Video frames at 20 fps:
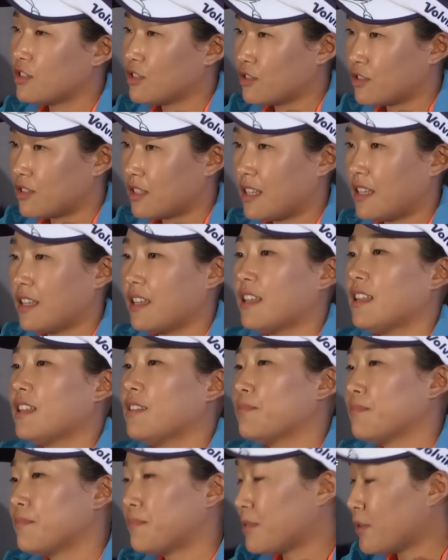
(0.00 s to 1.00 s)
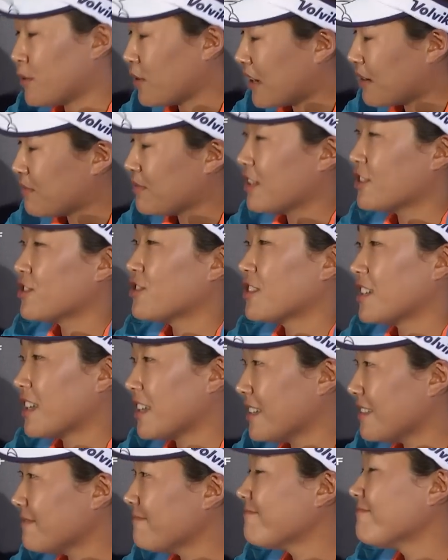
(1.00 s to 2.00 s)
Tuesday and pro am
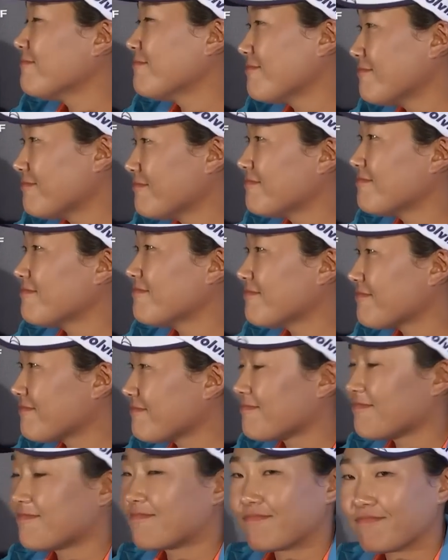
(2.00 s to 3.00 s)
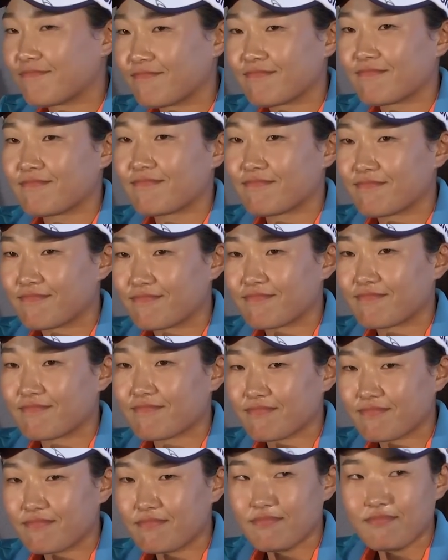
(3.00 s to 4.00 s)
yesterday. Great.
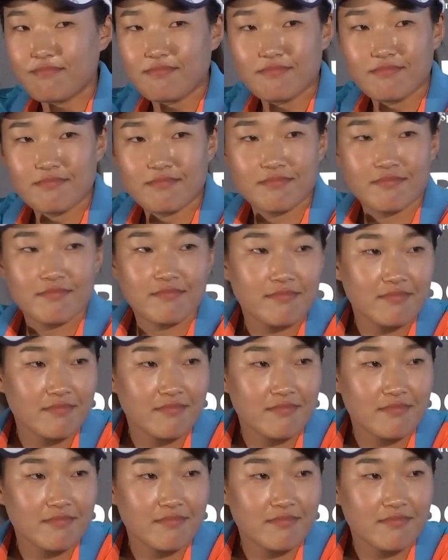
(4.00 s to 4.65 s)
Questions, please.